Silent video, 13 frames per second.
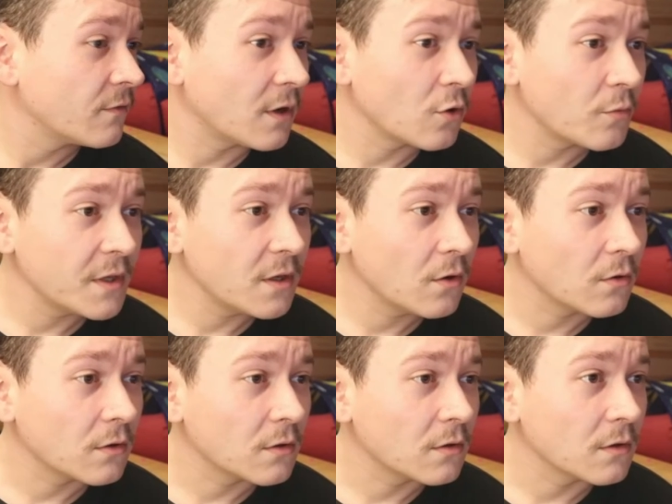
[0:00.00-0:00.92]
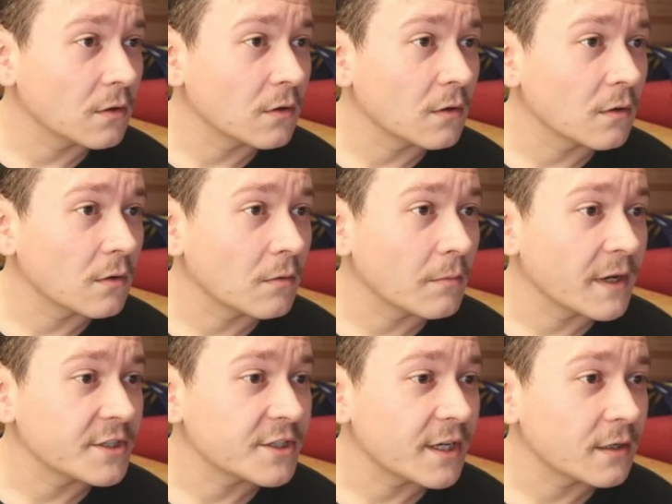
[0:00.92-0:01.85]
follow me on
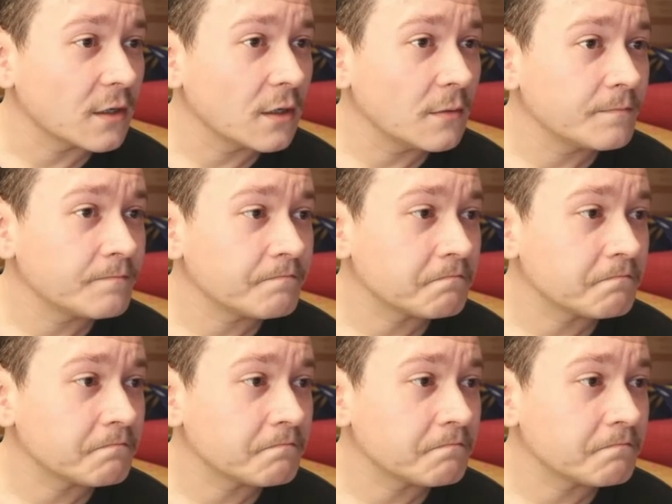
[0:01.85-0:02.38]
my channel.